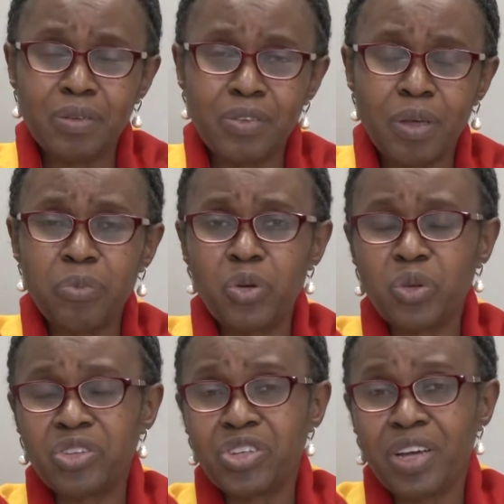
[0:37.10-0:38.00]
someone
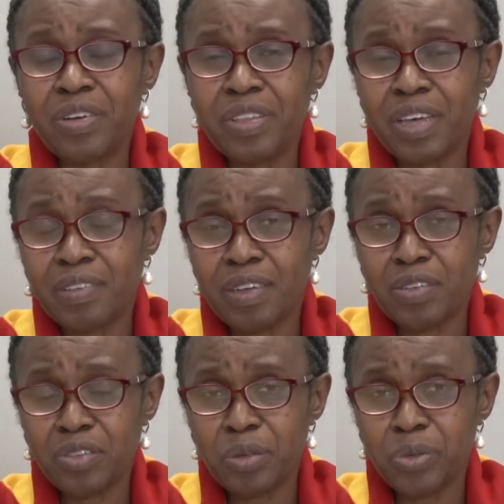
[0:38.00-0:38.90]
was sharing their
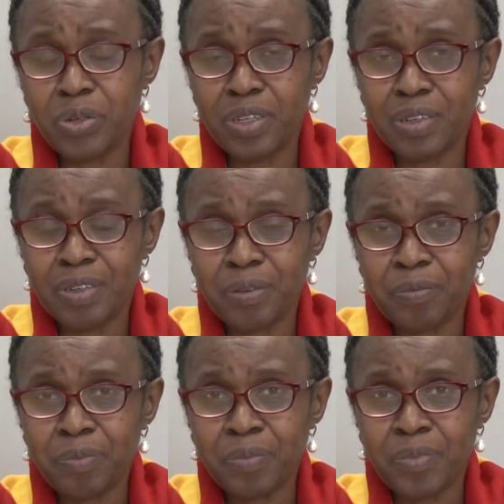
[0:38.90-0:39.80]
testimony.
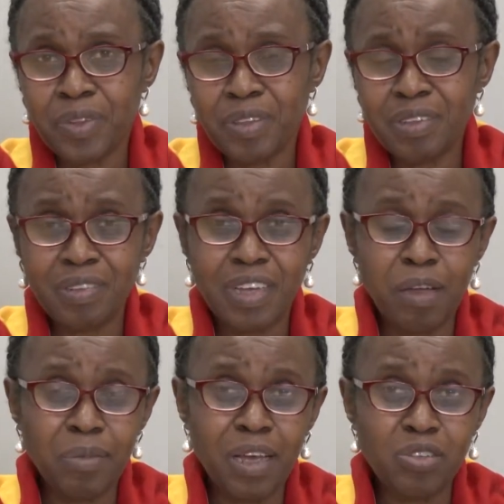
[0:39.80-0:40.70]
This
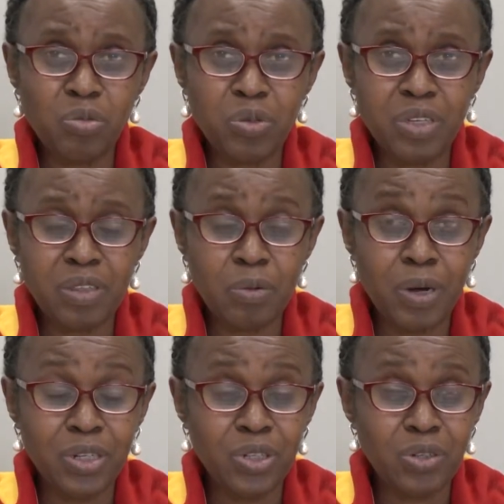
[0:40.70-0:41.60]
time last week, they
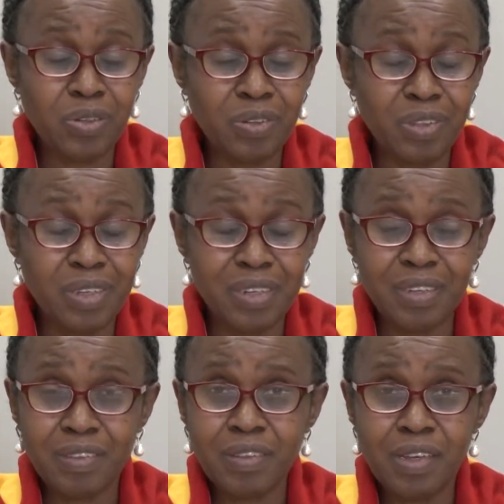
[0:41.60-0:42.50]
were just in
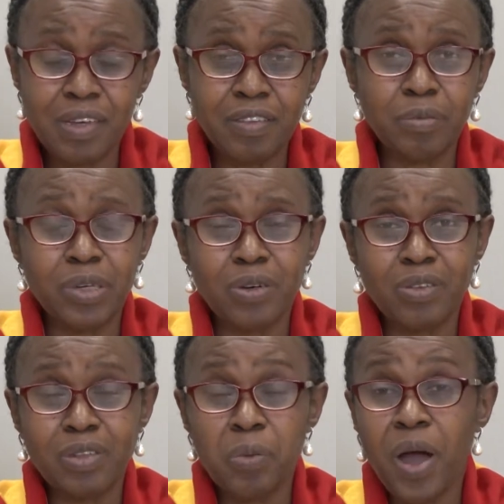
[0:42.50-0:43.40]
a state
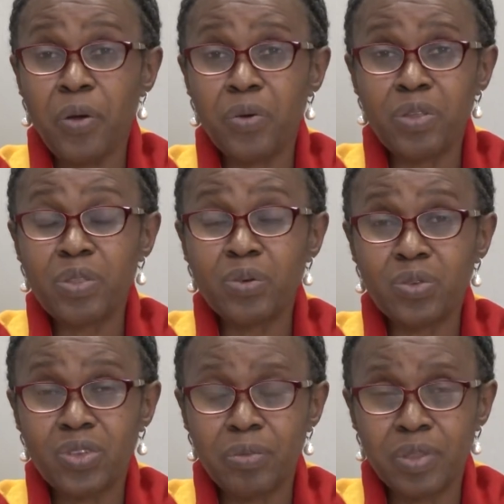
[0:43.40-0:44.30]
because they were going through
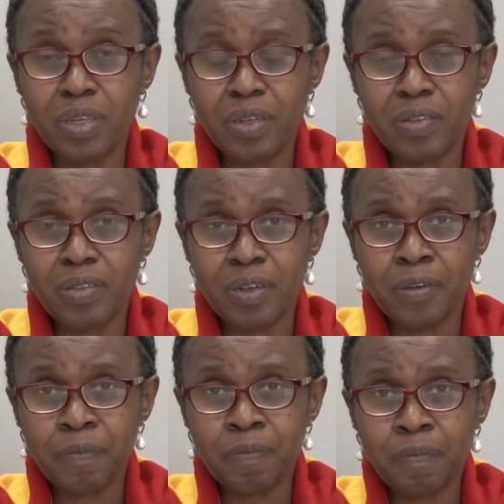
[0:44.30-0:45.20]
some things,
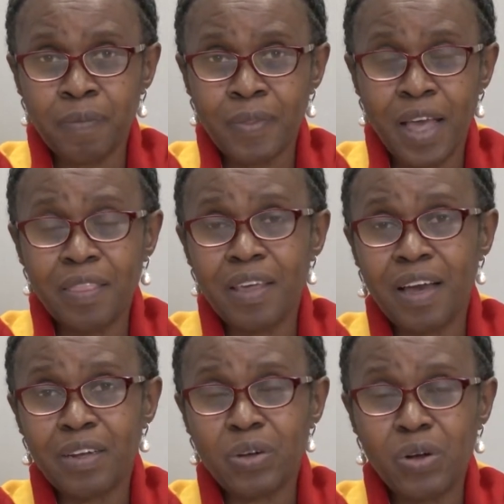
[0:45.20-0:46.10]
and they
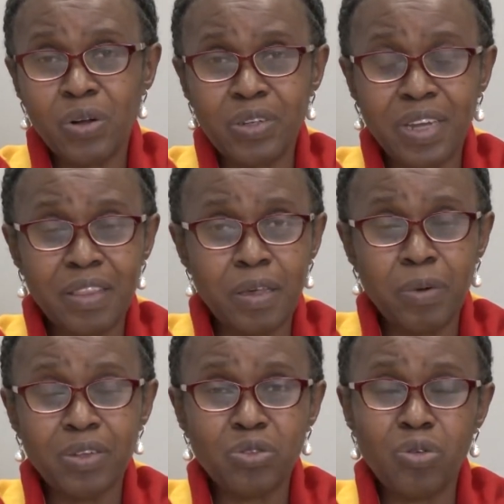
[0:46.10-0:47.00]
had called and they
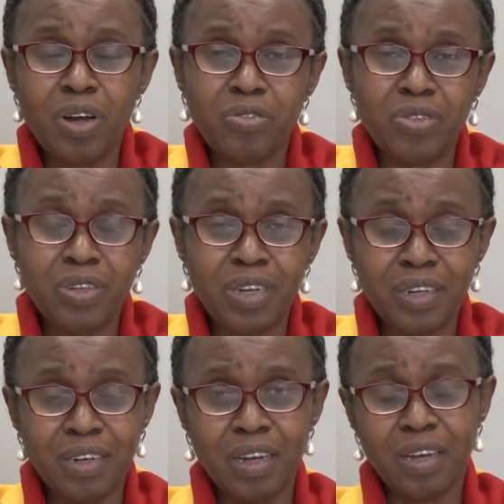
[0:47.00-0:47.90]
were so afraid,
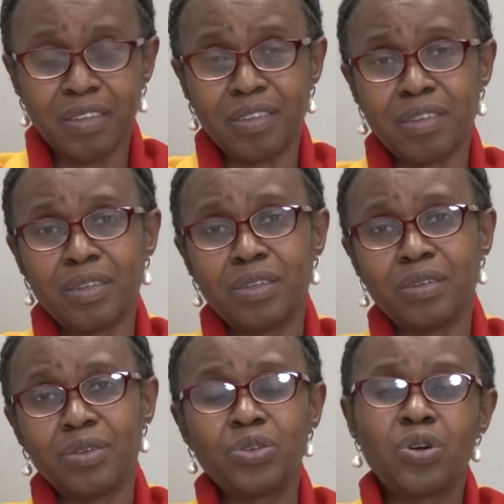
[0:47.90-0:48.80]
and I had said,
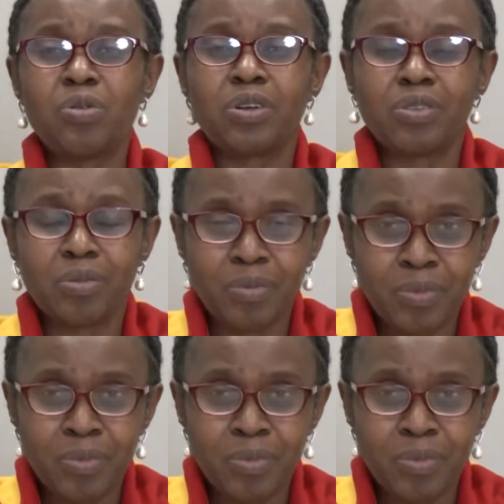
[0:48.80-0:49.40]
you know what?